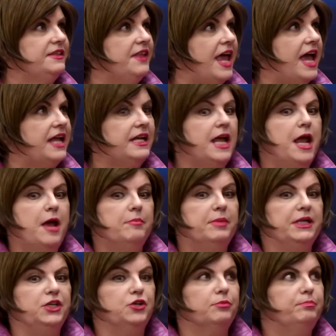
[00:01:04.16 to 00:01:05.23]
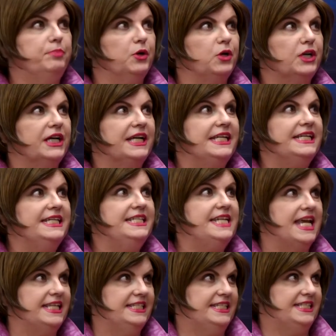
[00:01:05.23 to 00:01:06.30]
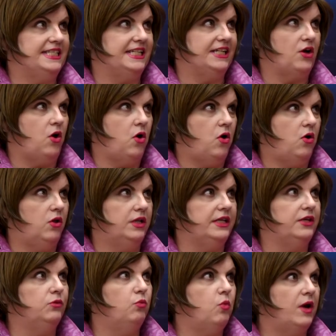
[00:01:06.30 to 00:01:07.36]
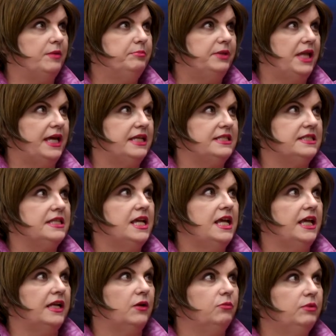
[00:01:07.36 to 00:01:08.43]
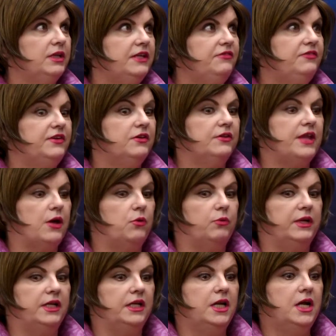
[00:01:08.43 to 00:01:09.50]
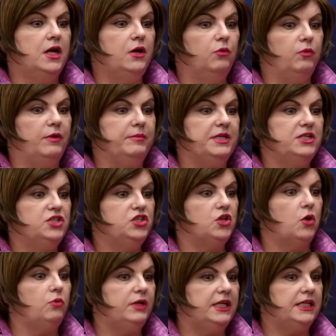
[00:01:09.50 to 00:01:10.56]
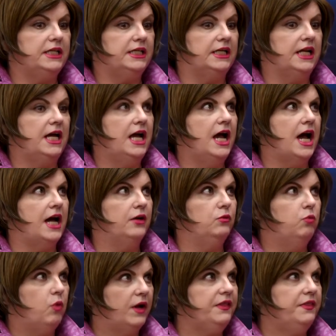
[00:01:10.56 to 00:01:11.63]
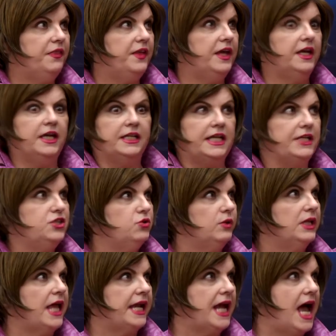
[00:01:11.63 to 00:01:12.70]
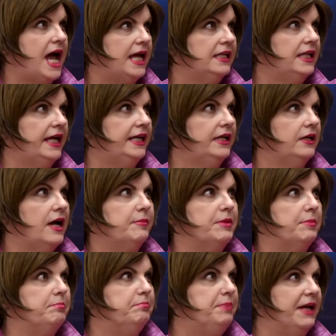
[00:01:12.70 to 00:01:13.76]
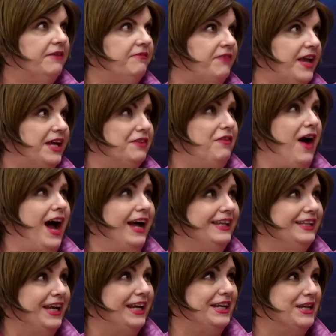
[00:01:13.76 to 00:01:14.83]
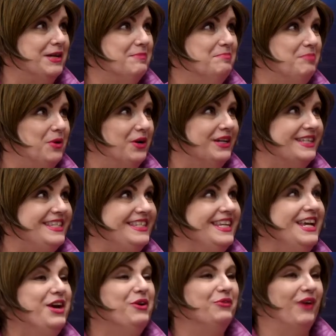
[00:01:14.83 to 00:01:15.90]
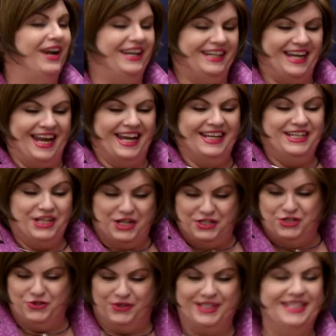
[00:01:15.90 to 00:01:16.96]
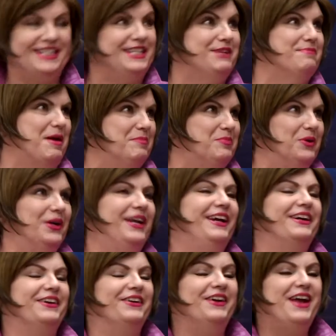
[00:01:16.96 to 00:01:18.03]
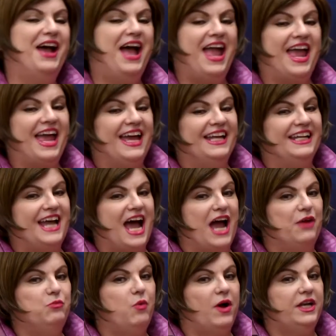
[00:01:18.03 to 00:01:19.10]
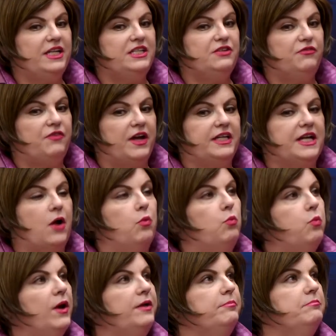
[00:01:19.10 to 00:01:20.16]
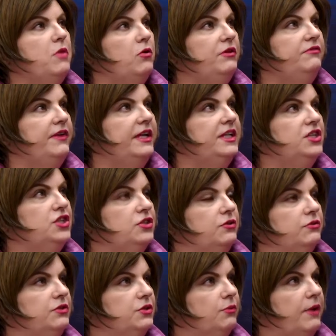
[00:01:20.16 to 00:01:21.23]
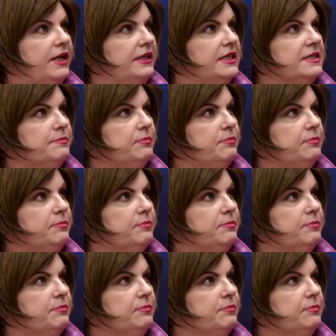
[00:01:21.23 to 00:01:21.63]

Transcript: and that, but your book condensed it all in one place. And I really feel that when women zone in on one thing and they do a lot of highlighting, I'm a big fan of highlighting in books, right? And as you can see my book here, and I wanted to find out what motivated you to write this